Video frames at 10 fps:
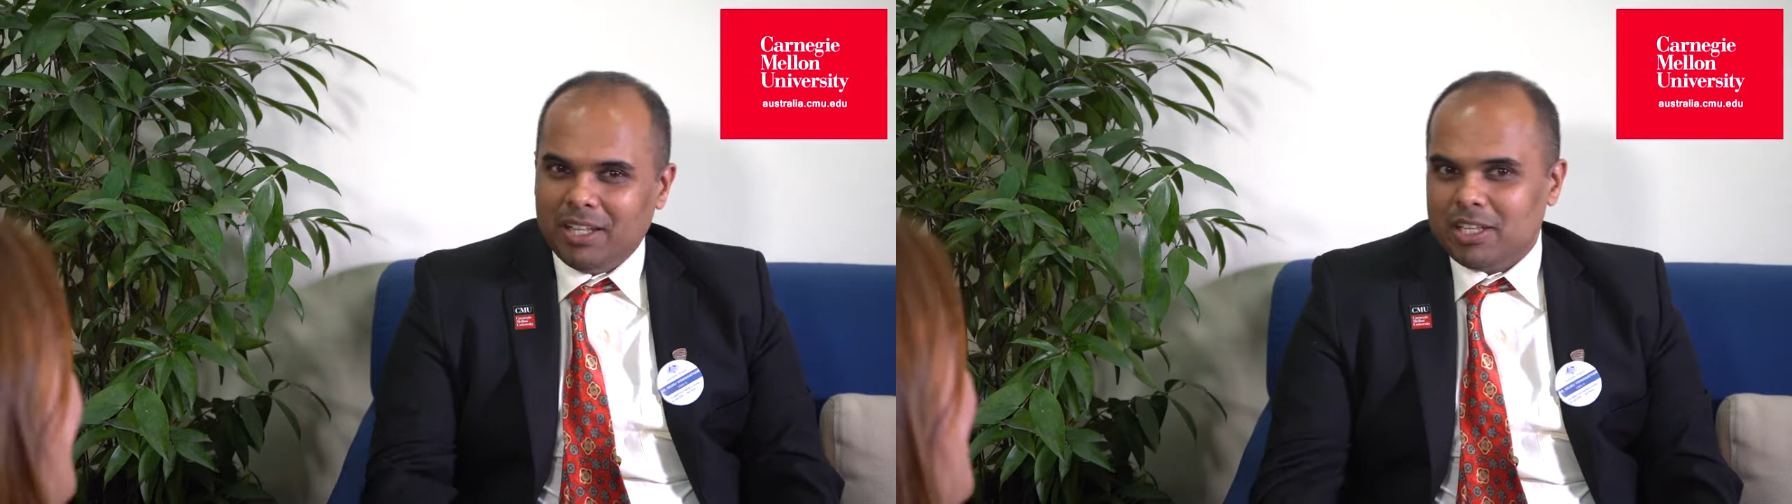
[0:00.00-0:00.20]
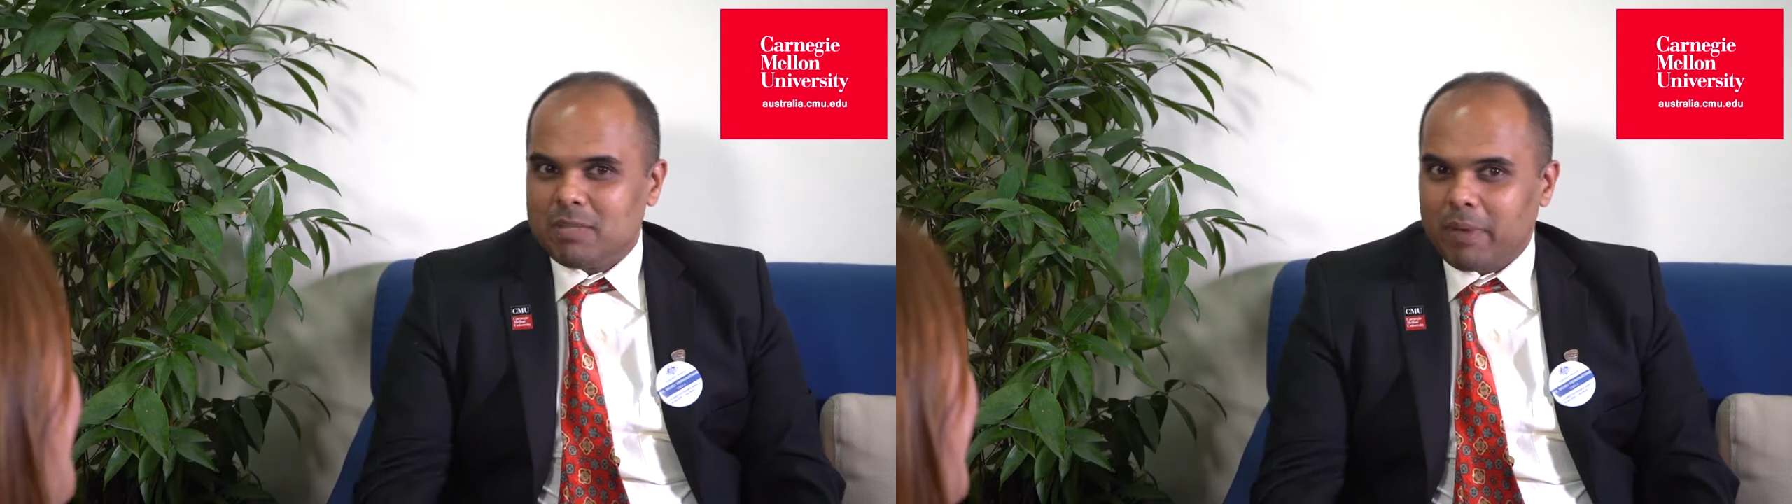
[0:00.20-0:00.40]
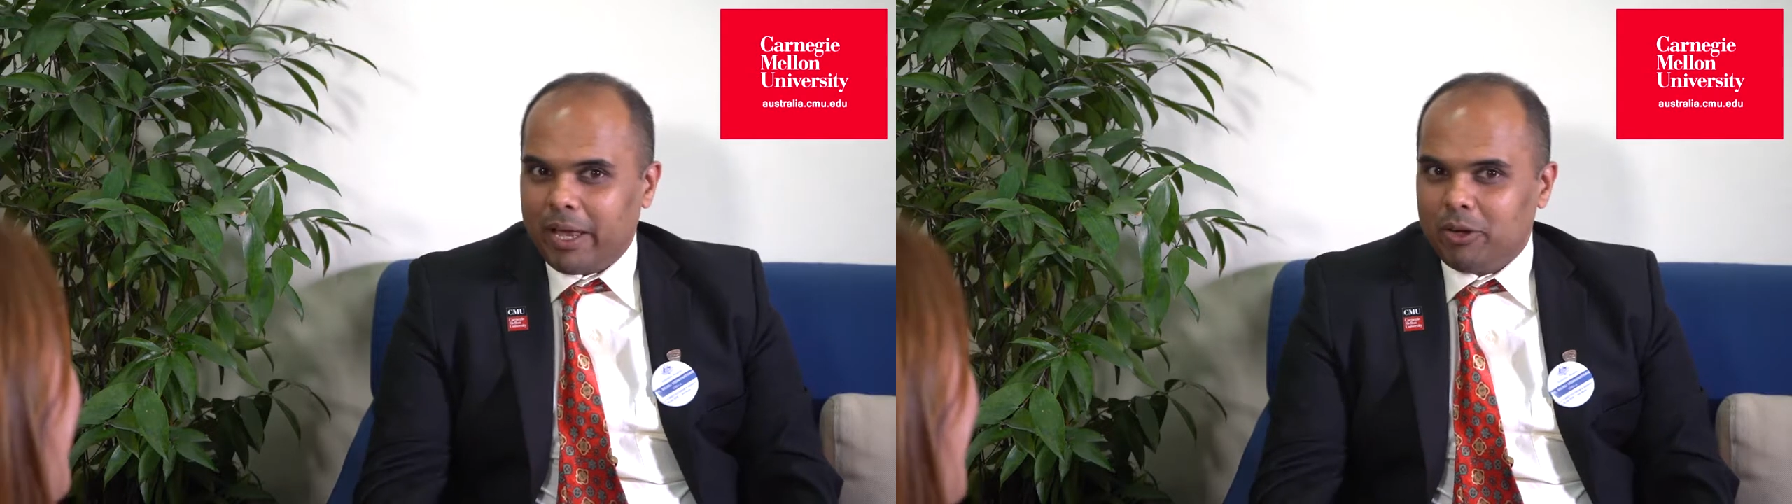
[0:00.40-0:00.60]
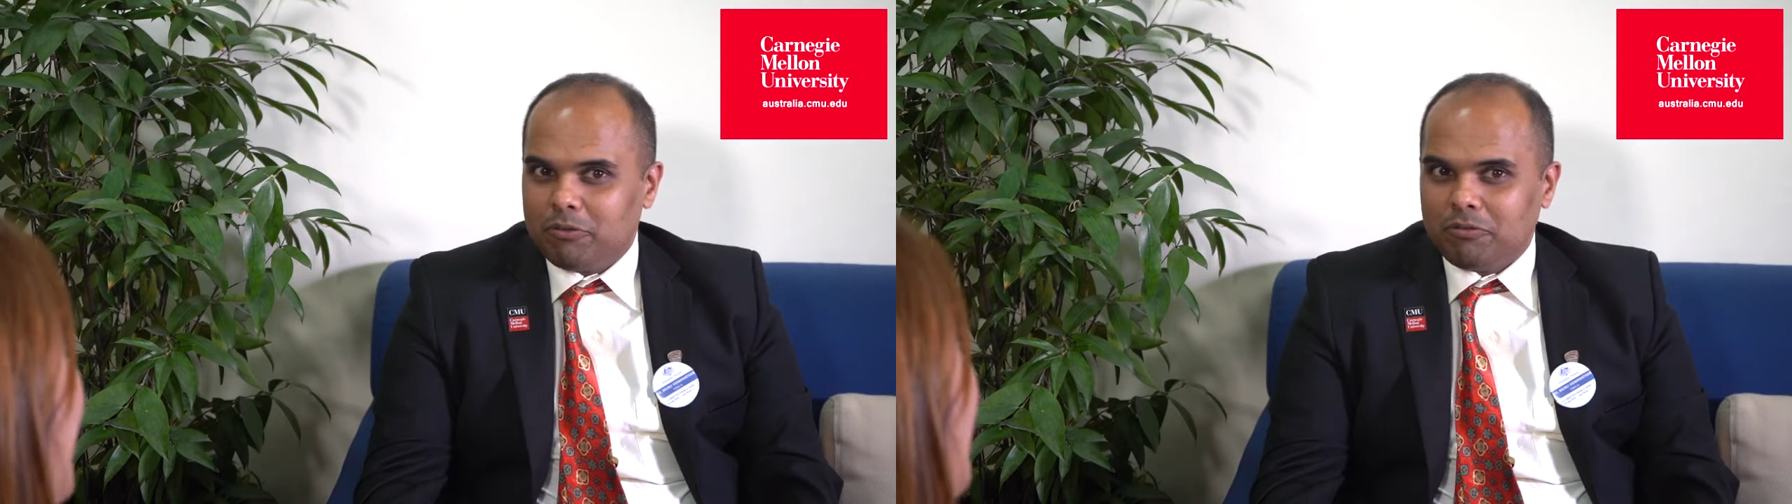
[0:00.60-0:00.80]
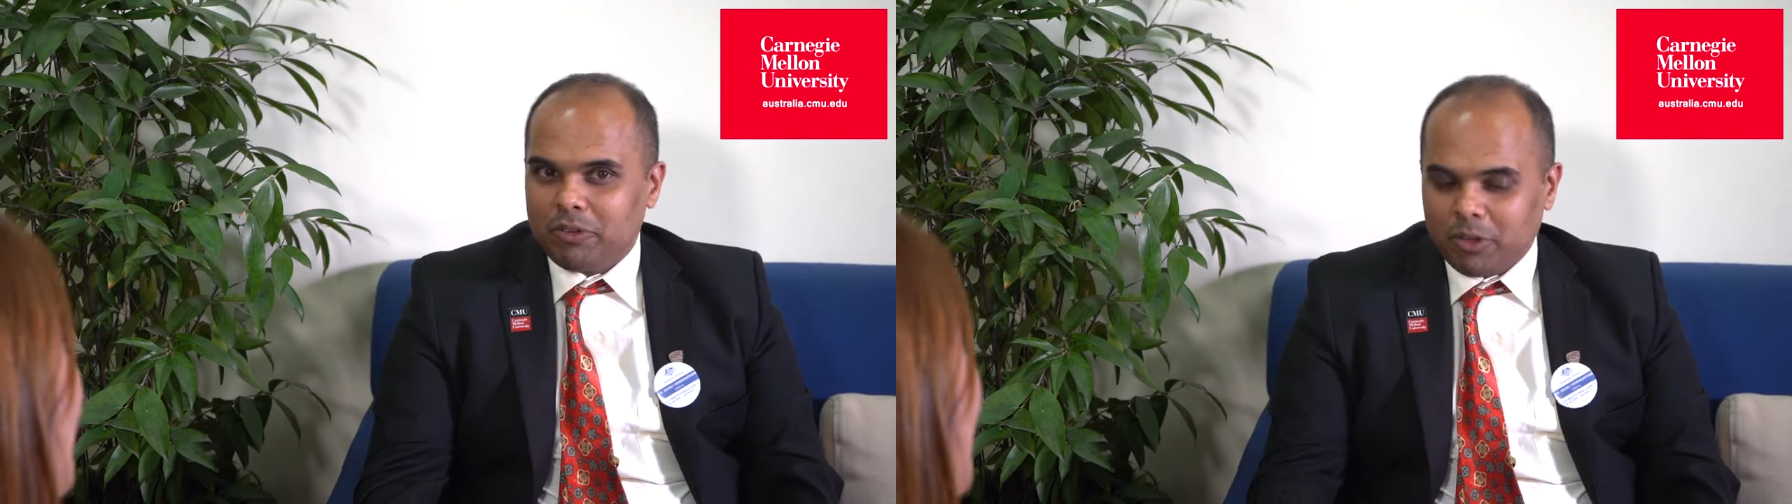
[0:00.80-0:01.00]
in the
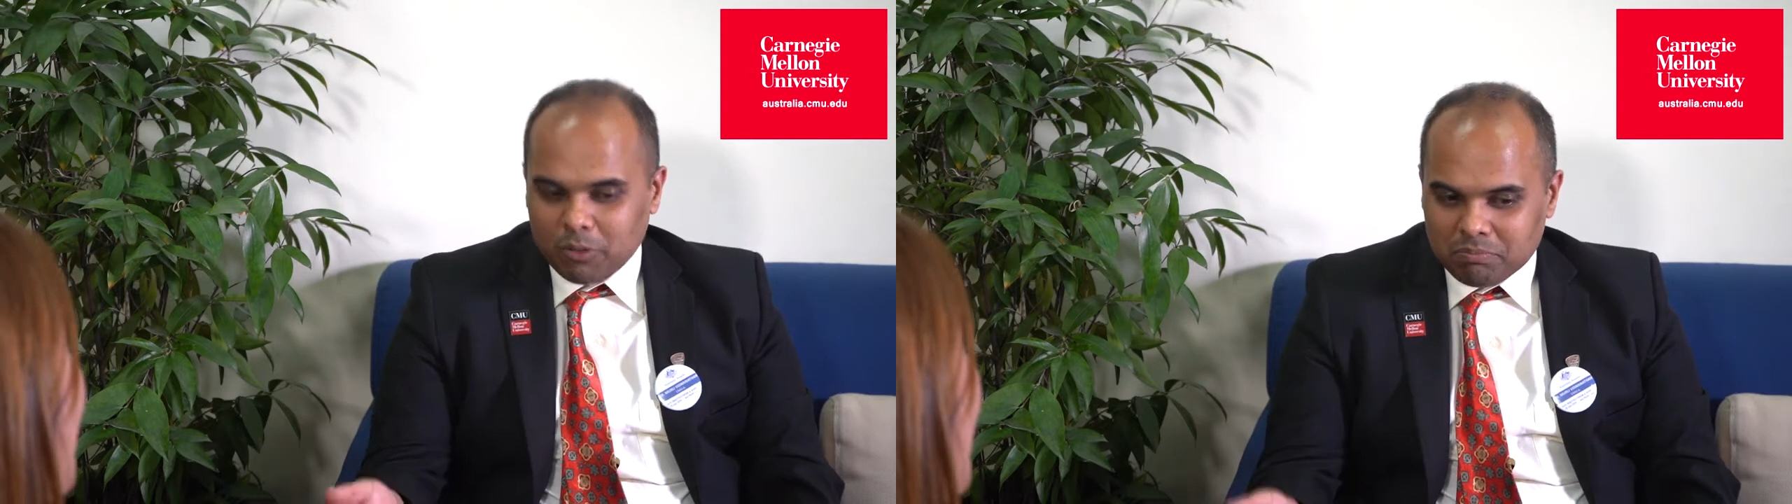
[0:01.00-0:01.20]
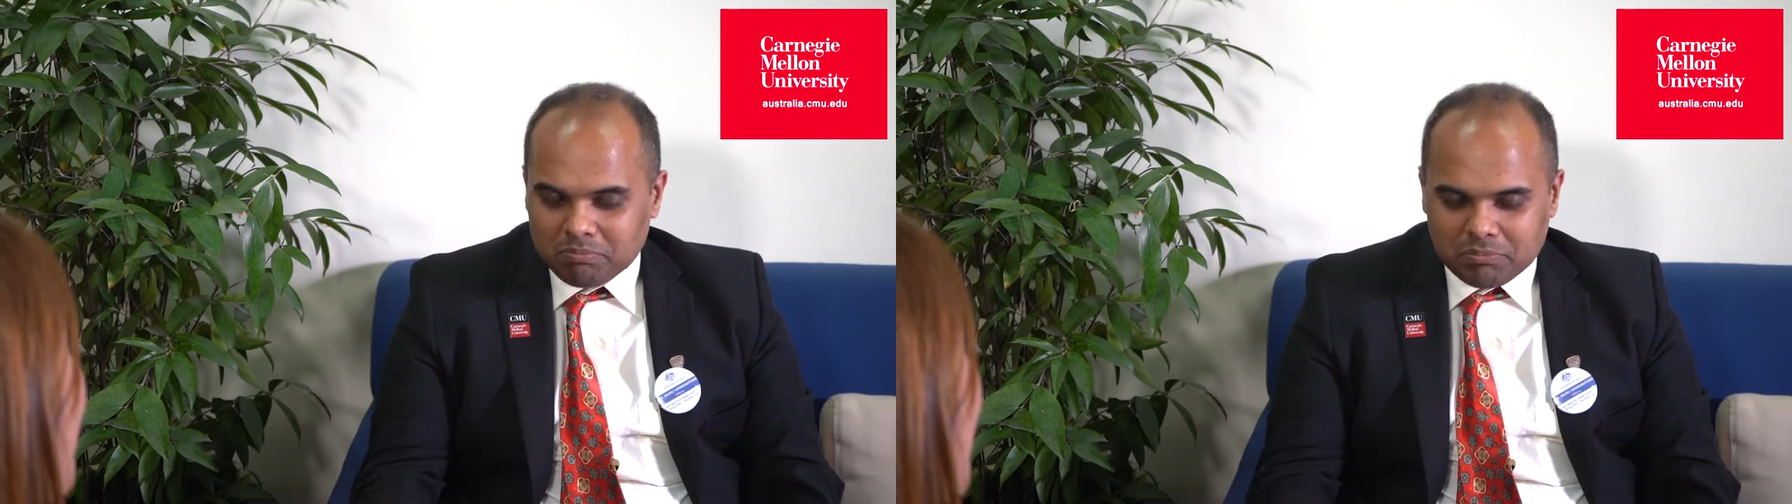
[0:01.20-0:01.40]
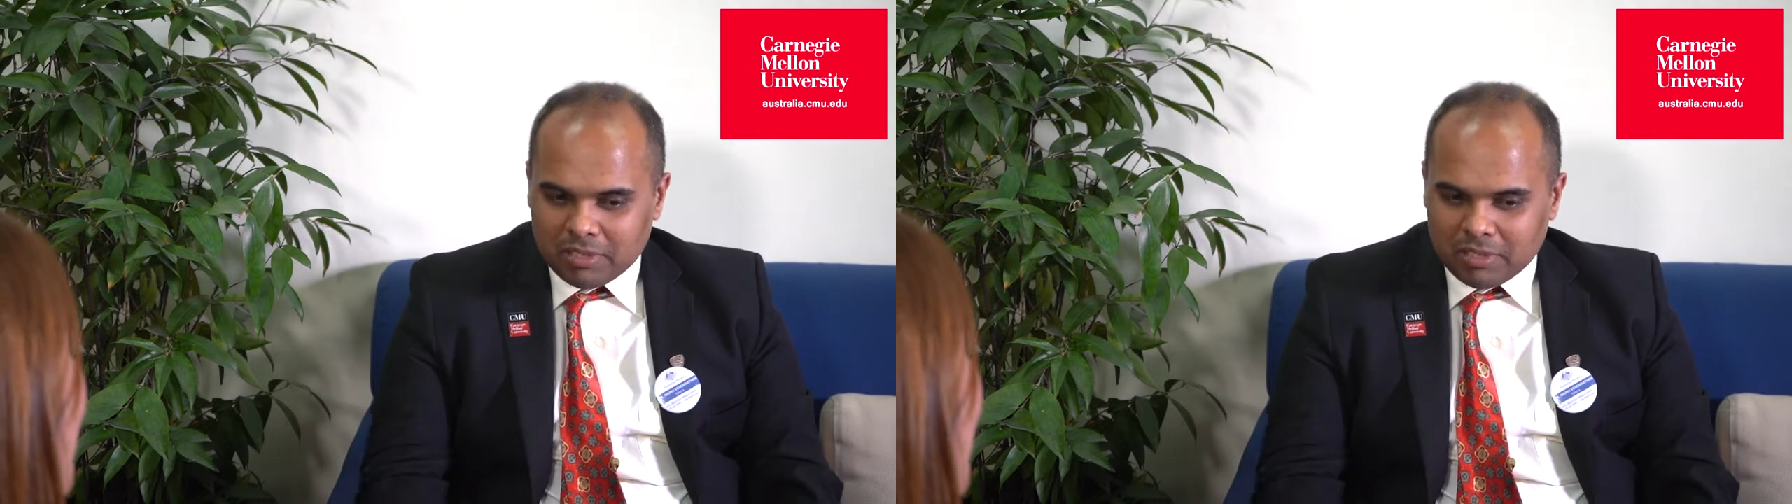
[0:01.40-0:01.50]
span of, you know,